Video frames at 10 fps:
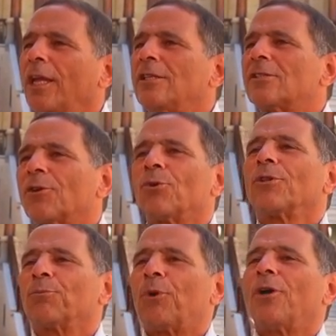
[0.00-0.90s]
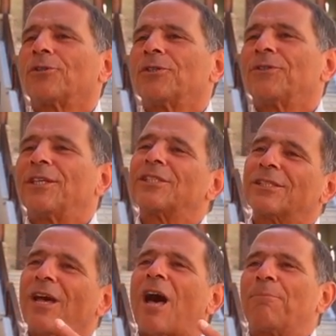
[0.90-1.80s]
is the northern part.
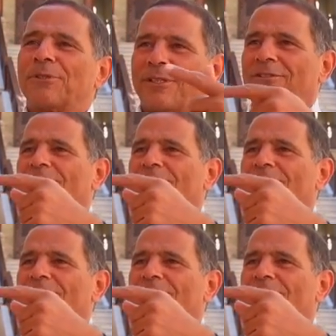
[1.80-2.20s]
That's opposite